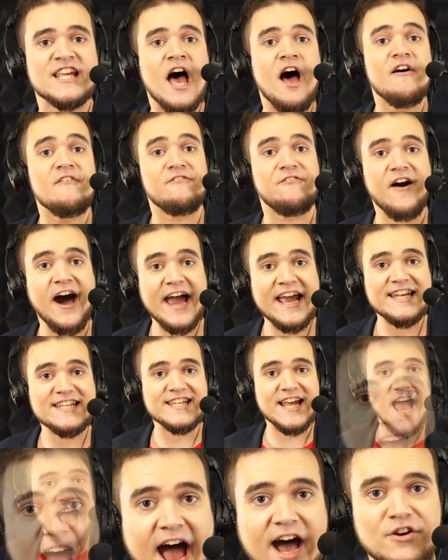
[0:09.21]
find
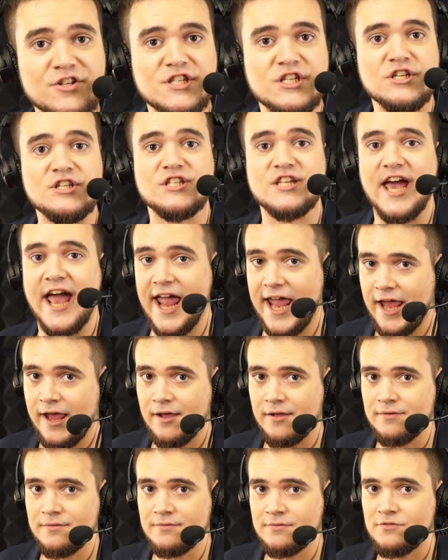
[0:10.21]
out today,
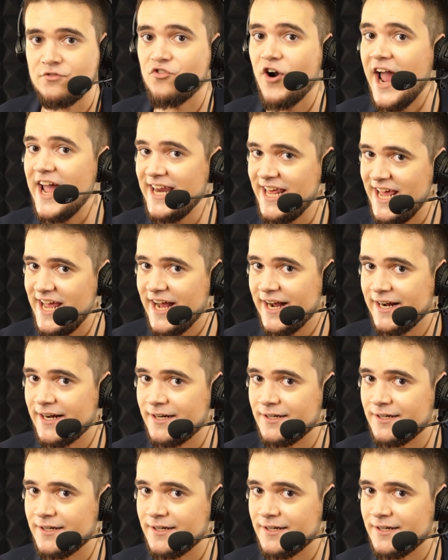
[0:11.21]
right here.